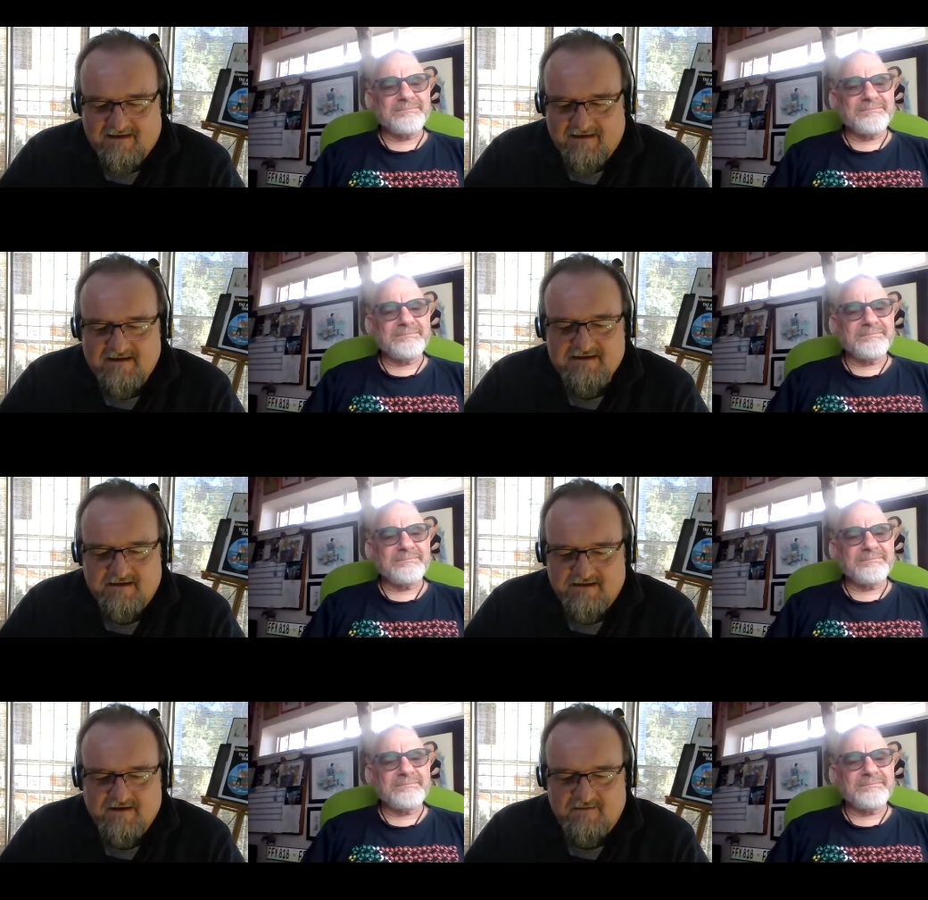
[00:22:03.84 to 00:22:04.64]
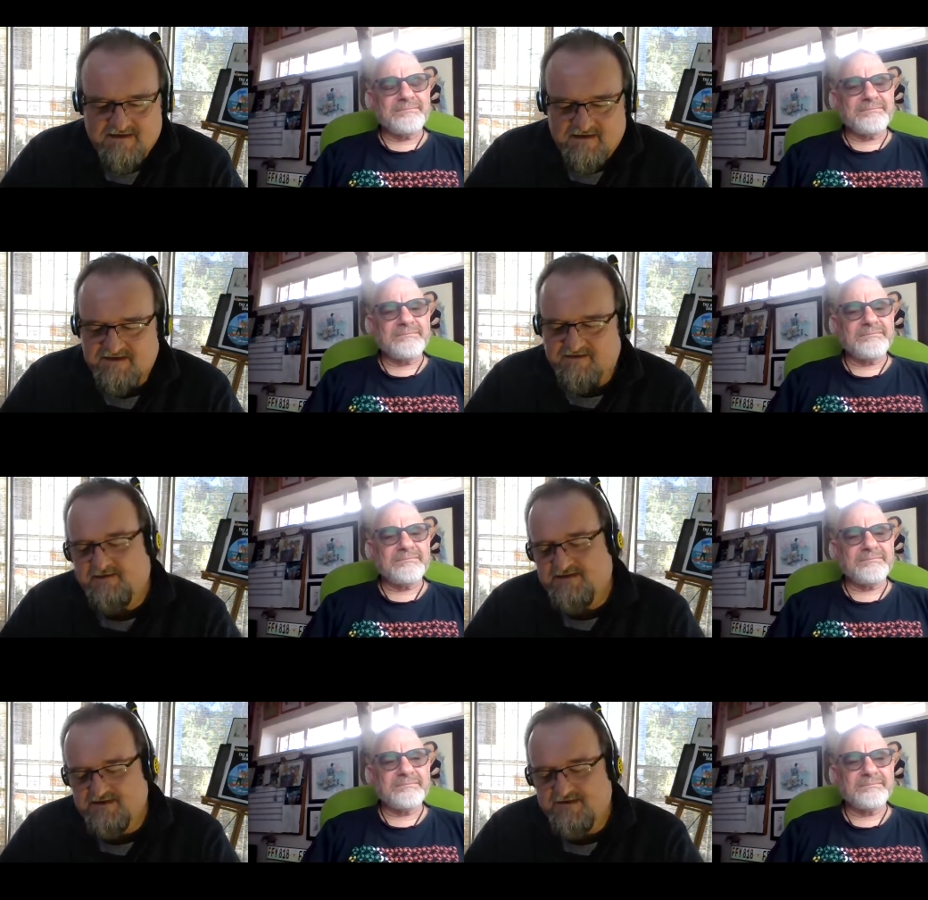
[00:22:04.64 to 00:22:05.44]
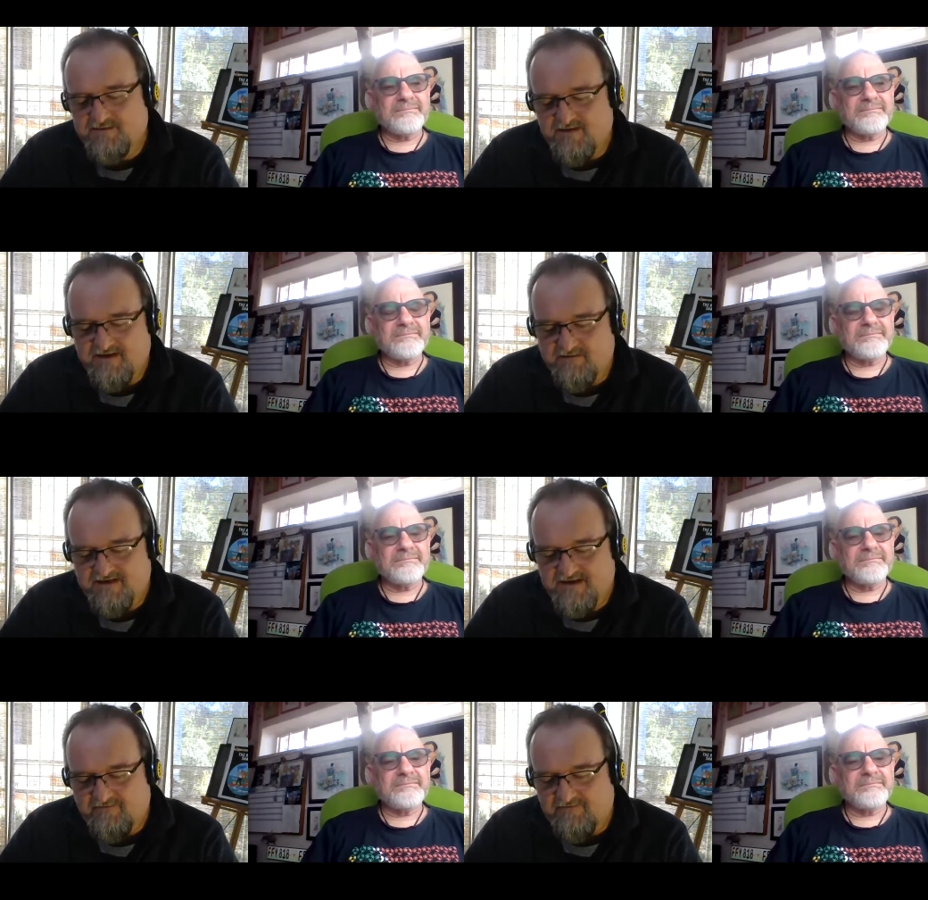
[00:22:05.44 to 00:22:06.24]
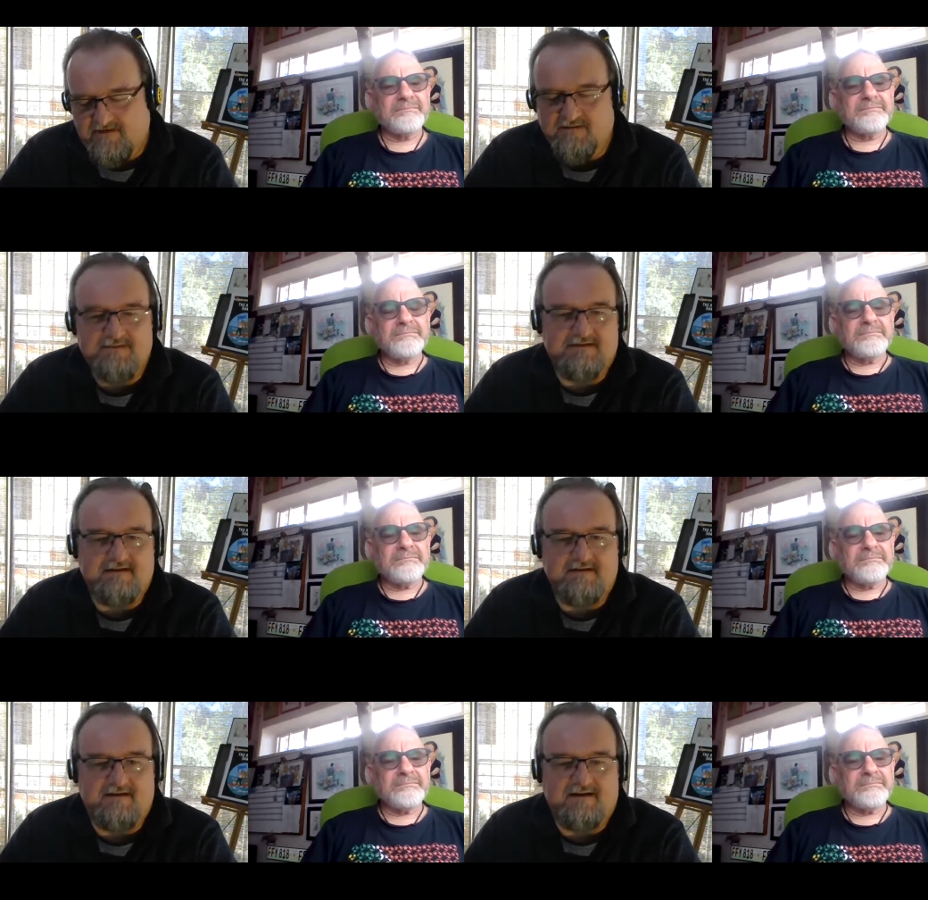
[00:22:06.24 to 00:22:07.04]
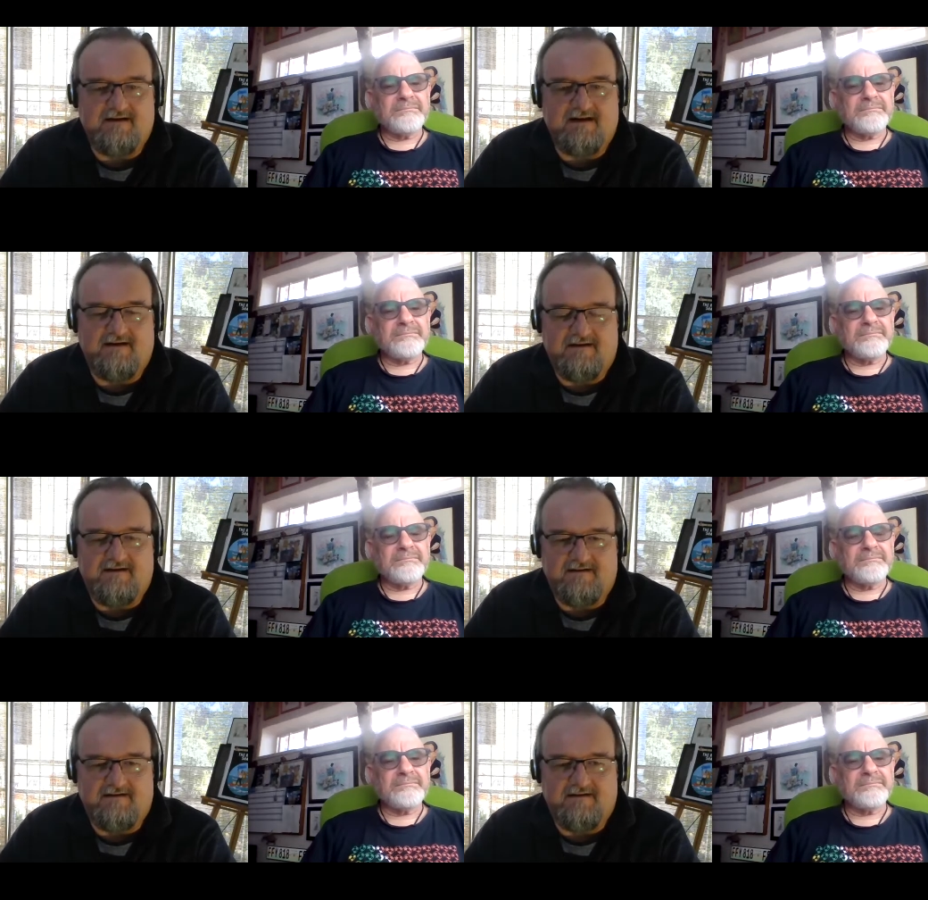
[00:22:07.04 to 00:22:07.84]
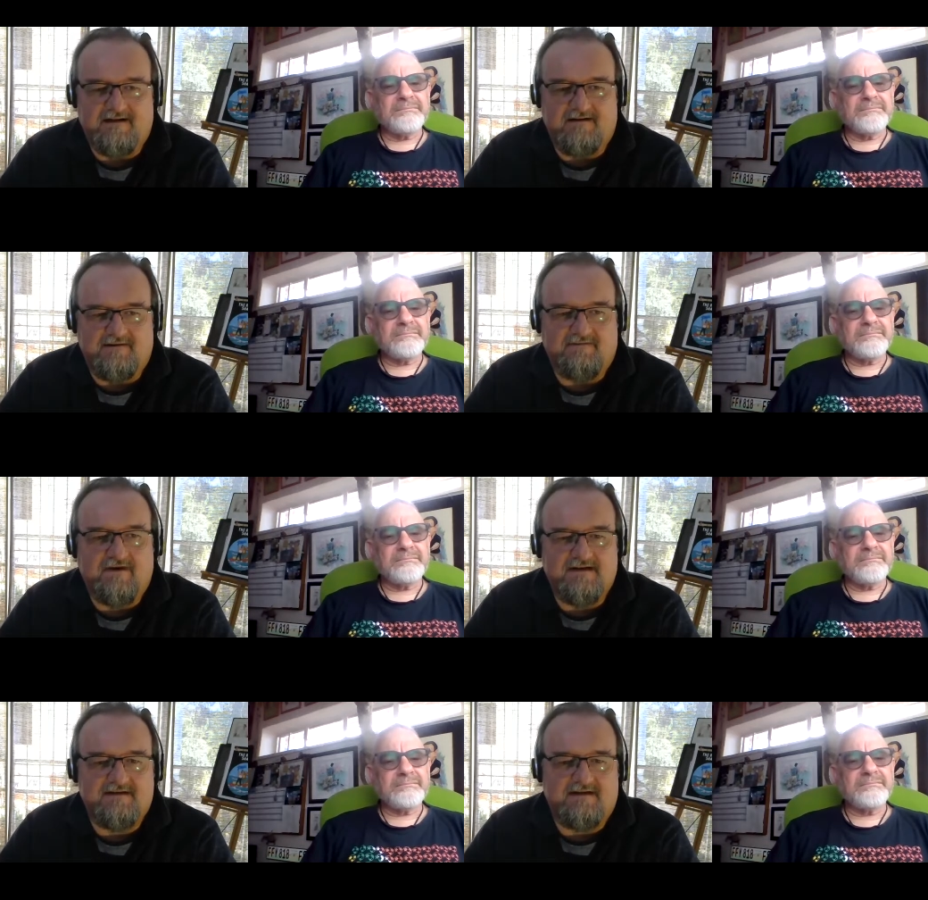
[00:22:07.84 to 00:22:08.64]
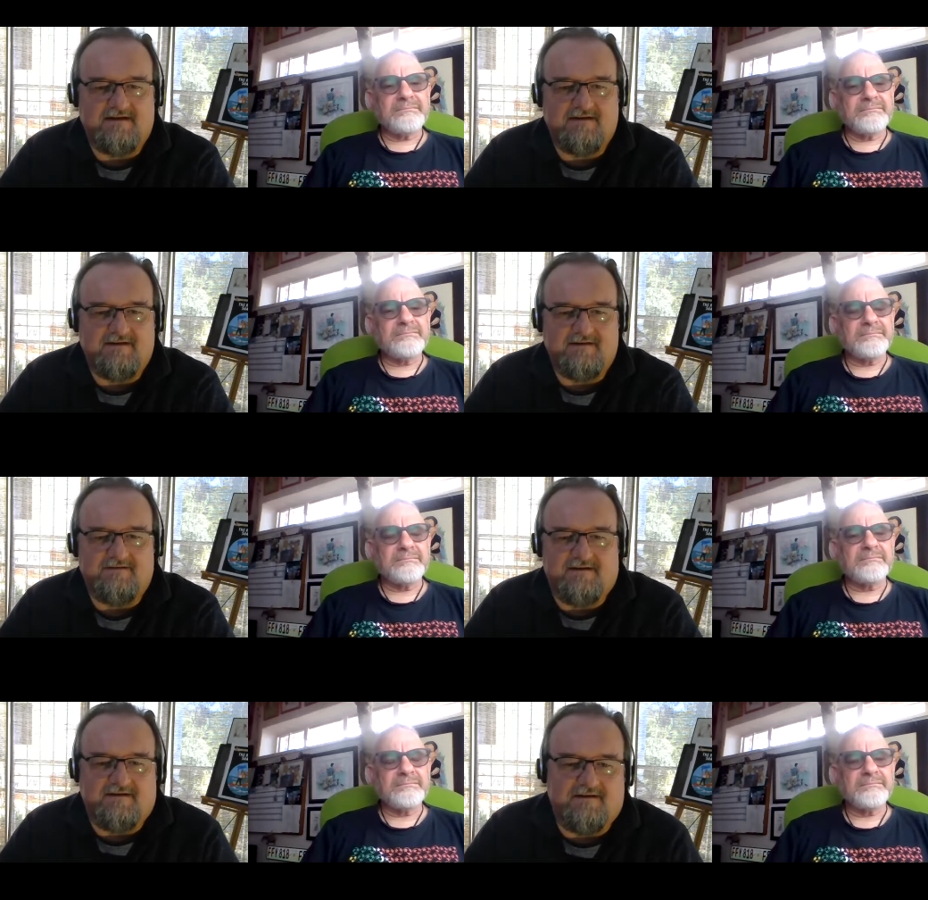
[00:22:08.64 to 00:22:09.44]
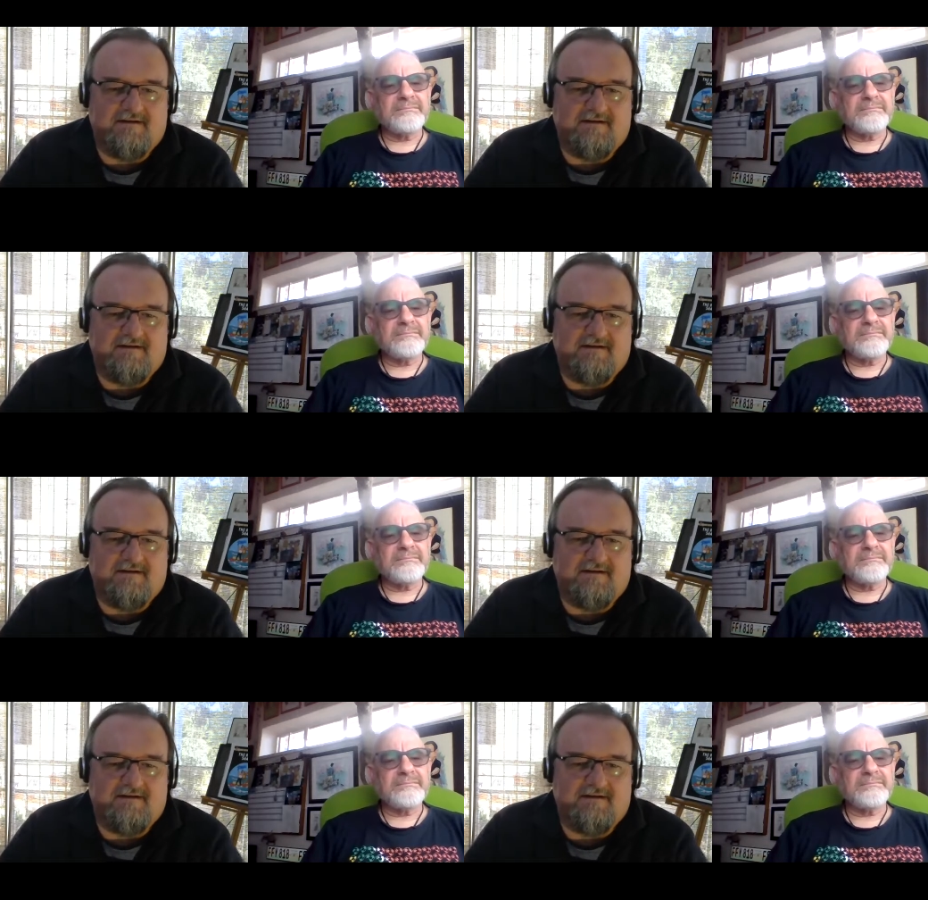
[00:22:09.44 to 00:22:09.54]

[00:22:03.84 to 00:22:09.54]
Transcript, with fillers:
Speaker 1: yeah, so, it was those three. It was Doonesbury, it was Calvin Hobbes, and and, and, and, and the Far Side. You know, mm.